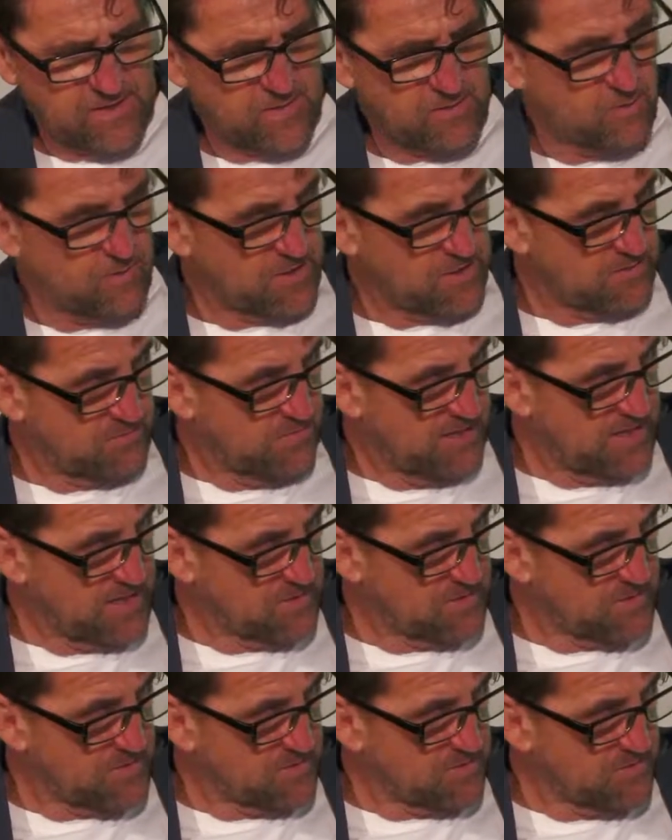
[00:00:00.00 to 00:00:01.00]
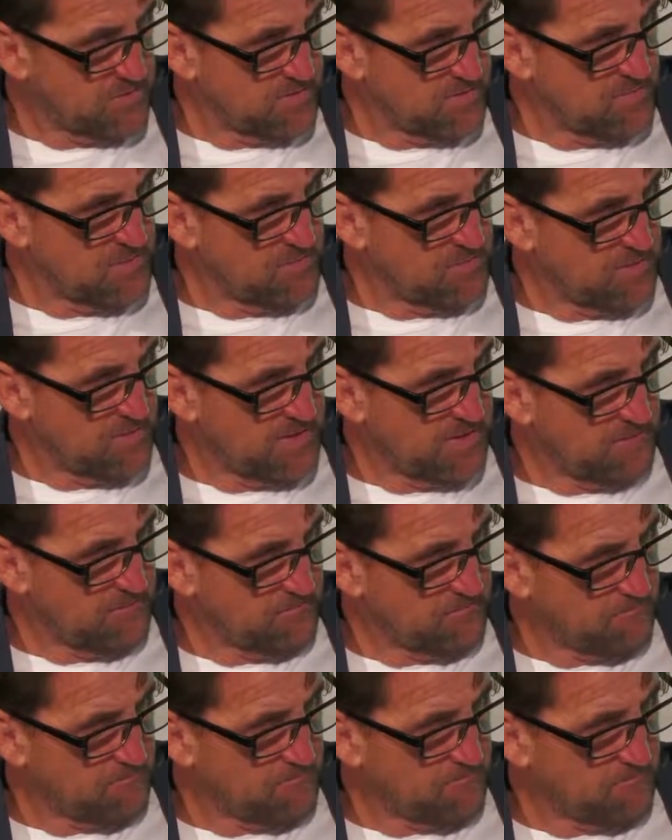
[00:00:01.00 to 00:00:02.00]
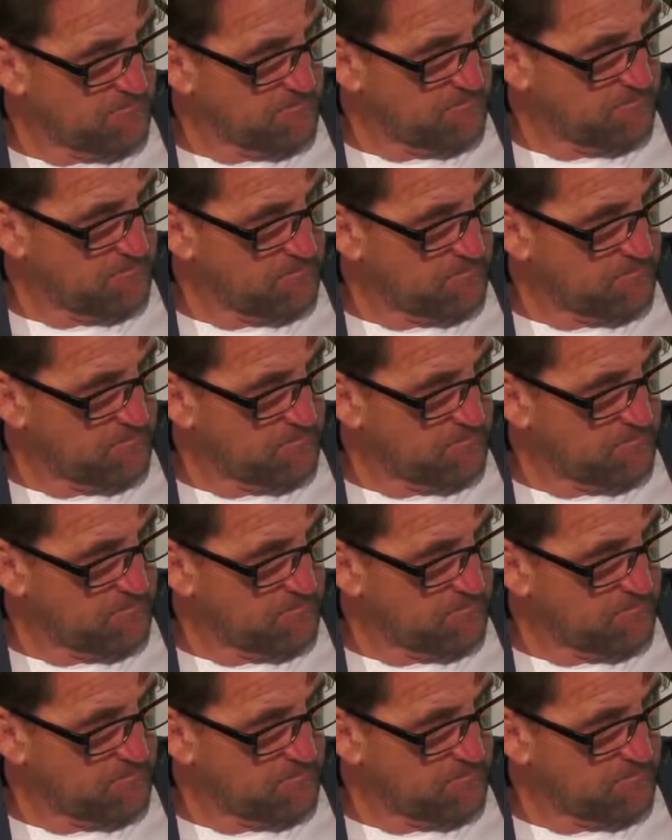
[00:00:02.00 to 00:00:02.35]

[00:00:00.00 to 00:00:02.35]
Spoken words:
you wanted to raise with us. What do you mean by that? Look,